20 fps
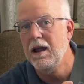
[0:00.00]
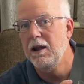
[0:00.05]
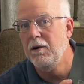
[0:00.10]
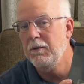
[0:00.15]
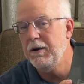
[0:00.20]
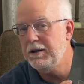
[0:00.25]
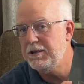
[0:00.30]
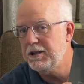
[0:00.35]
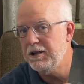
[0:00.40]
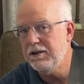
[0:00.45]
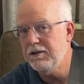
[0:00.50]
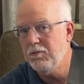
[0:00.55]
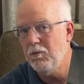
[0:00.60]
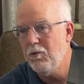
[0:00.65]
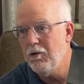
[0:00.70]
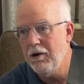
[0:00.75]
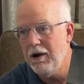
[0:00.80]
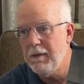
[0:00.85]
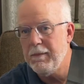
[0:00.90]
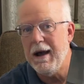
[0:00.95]
We should
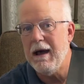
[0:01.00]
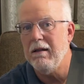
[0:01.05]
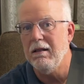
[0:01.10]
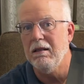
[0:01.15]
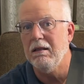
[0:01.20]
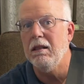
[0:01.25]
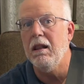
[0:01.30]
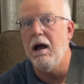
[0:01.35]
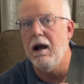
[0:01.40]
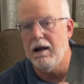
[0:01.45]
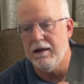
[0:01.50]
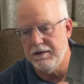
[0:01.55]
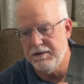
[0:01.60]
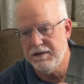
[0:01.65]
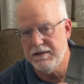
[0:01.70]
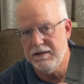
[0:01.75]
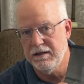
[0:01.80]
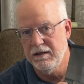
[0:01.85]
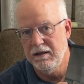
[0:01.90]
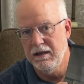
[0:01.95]
worry about
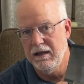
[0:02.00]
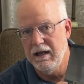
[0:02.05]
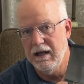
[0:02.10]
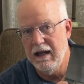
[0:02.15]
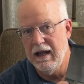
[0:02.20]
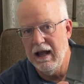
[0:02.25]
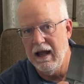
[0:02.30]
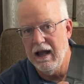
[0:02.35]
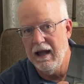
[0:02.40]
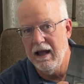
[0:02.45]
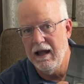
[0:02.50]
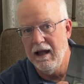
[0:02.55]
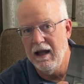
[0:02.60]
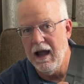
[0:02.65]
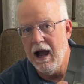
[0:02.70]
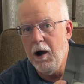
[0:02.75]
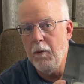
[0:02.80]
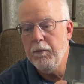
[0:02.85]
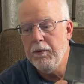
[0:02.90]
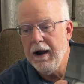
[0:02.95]
lux,
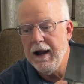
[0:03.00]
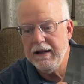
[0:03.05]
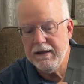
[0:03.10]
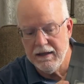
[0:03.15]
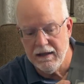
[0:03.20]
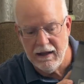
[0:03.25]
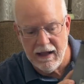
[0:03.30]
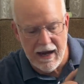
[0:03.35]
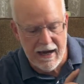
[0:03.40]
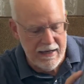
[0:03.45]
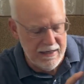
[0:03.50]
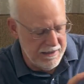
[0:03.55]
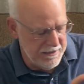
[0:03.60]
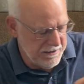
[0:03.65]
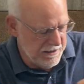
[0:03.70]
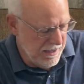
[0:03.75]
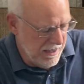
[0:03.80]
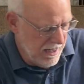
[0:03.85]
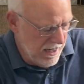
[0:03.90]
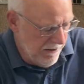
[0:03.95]
how bright the light is.